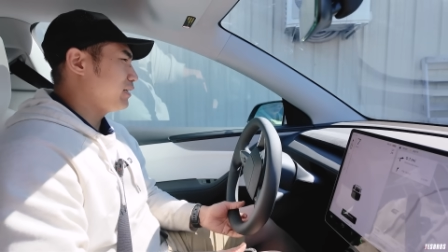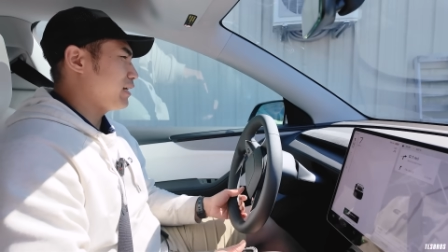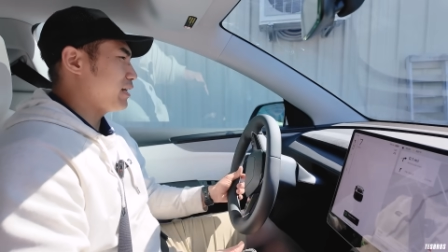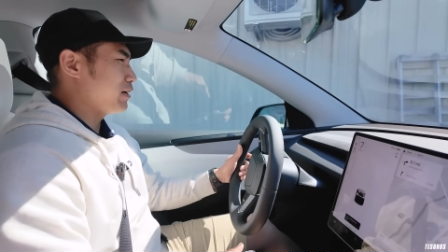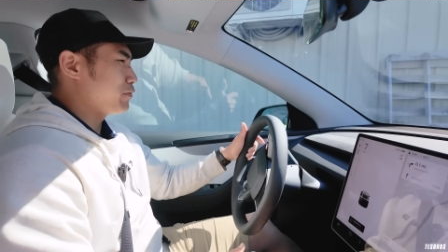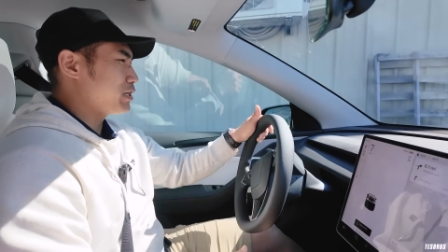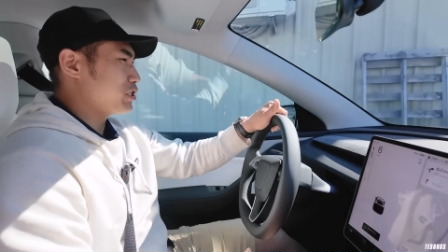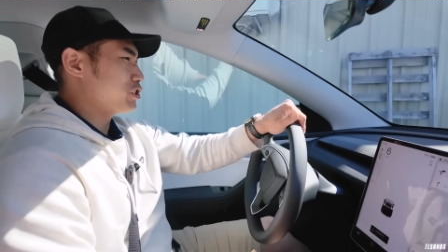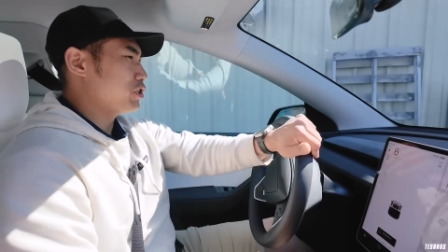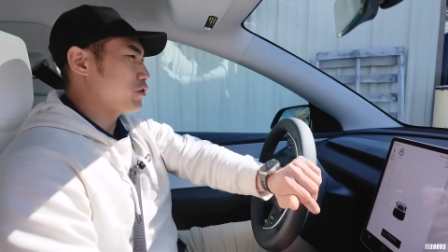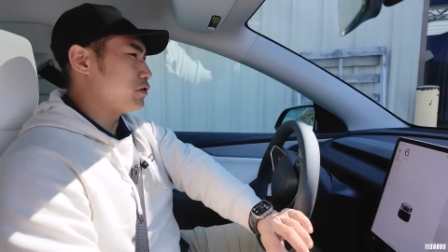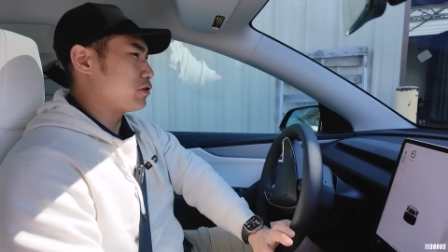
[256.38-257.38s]
now that we can
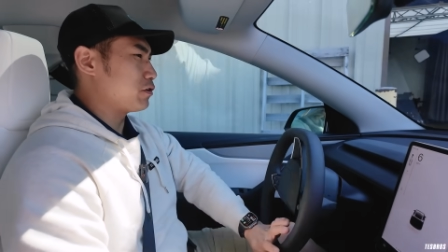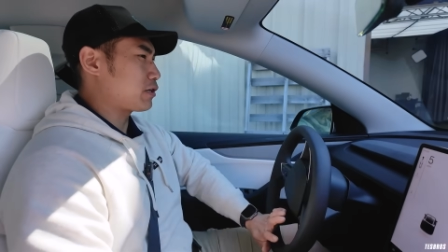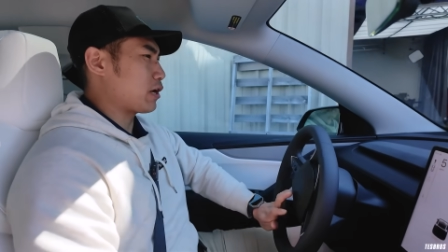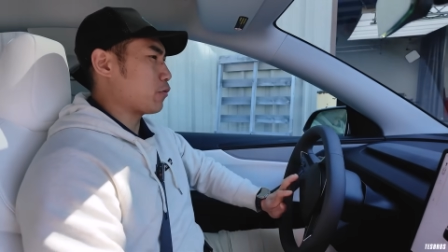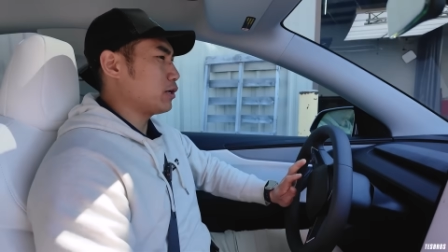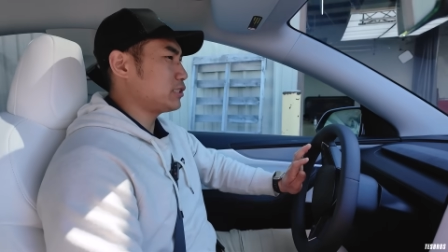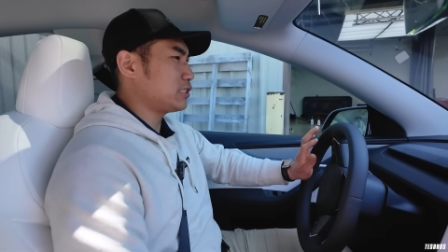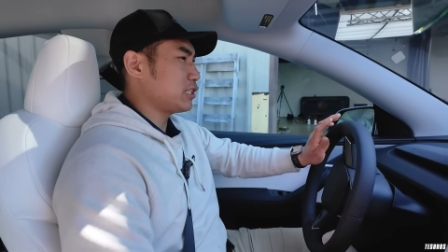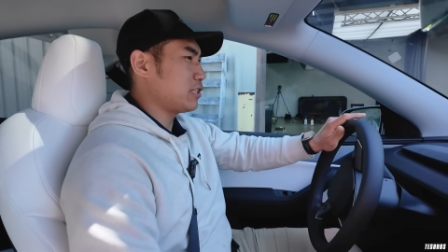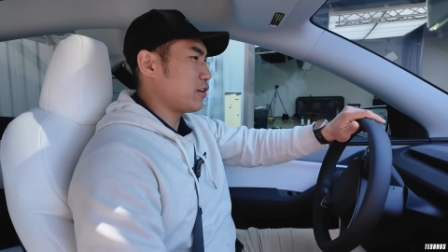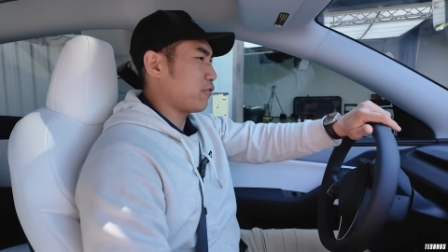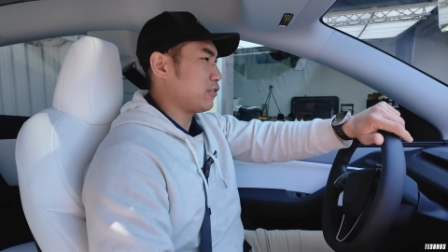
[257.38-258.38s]
show you, okay, what's
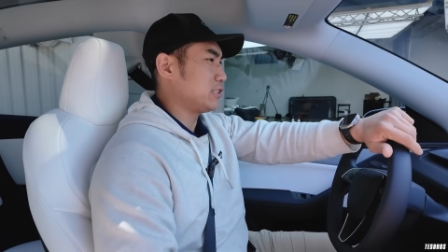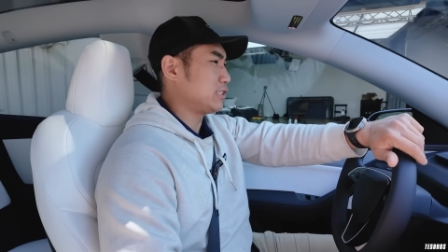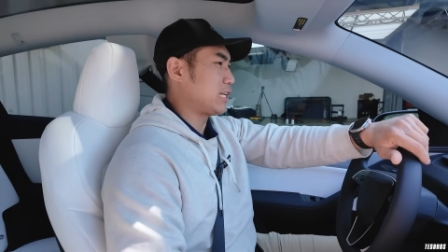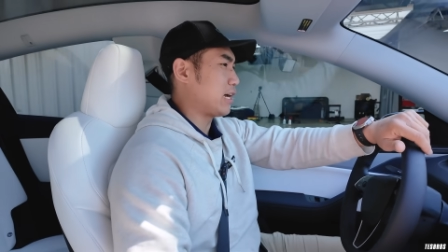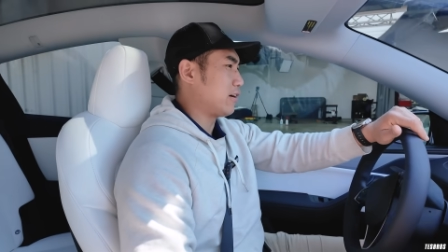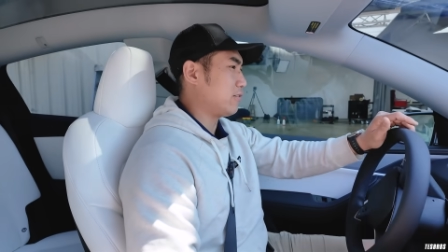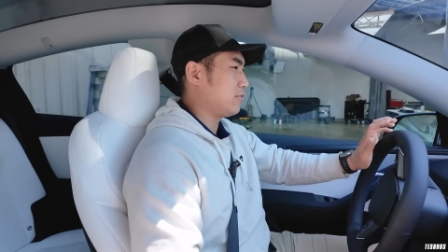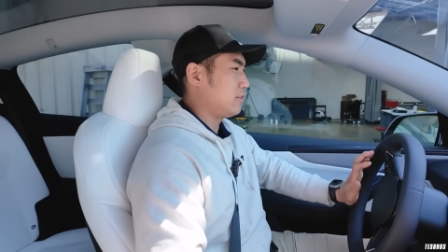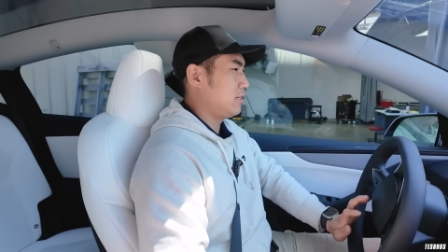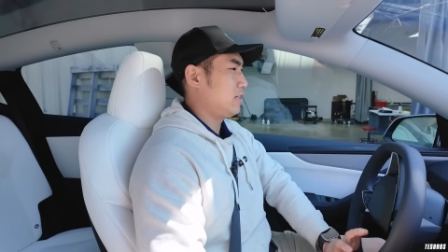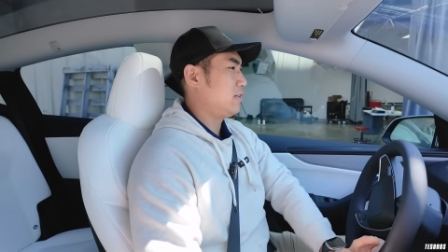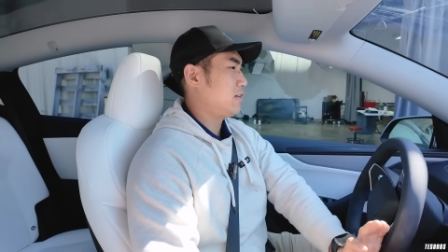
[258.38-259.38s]
the difference now
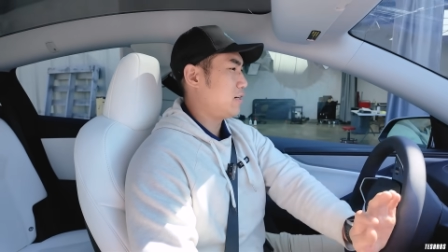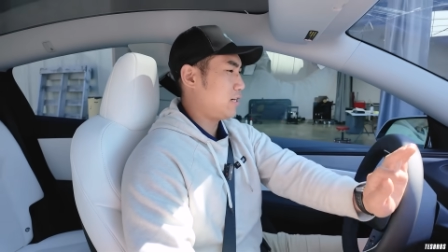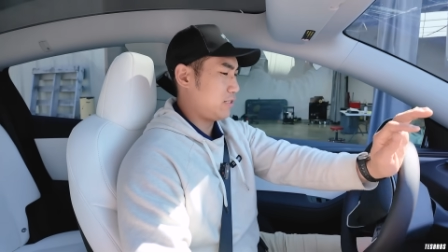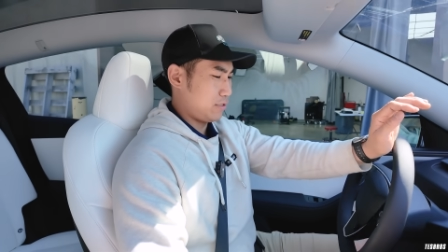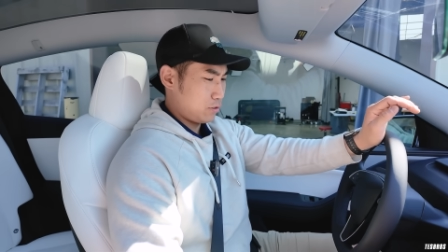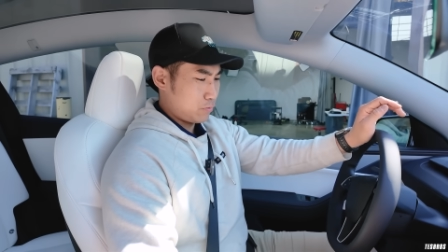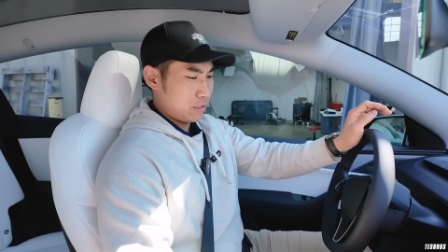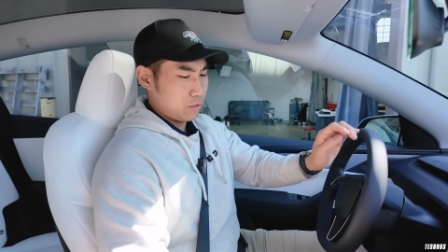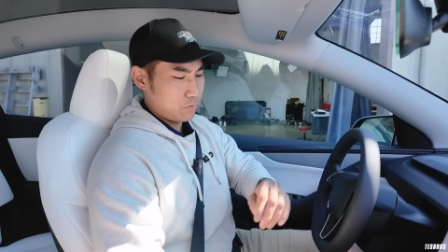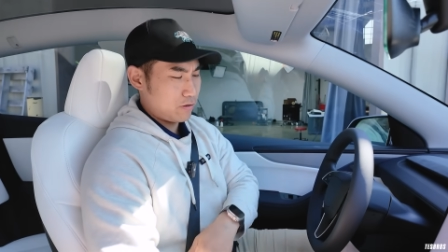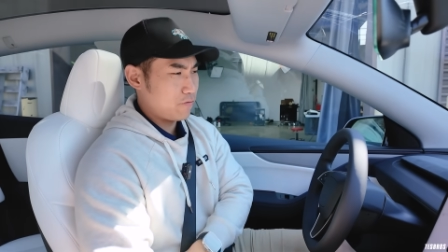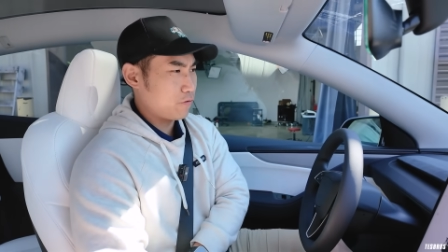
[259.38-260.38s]
on the twenty
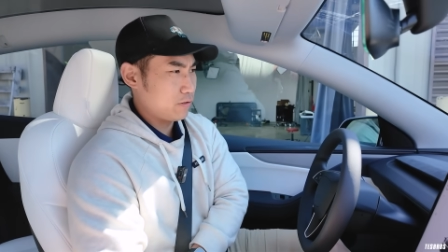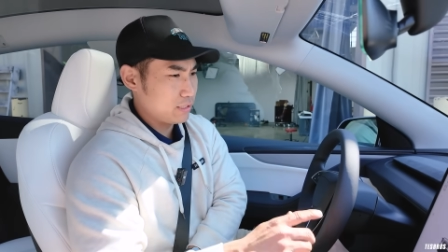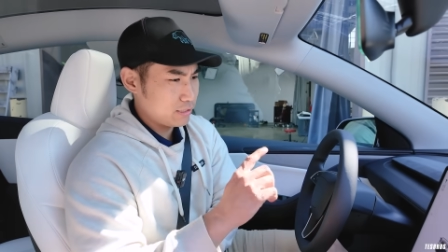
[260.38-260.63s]
twenty-four?